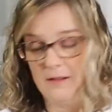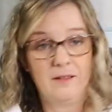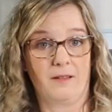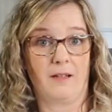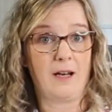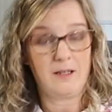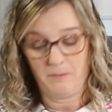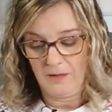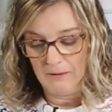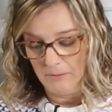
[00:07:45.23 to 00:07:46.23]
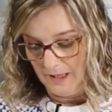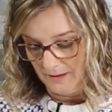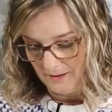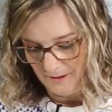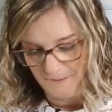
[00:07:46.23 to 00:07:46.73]
This is a nice big
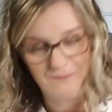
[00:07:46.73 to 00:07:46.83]
piece.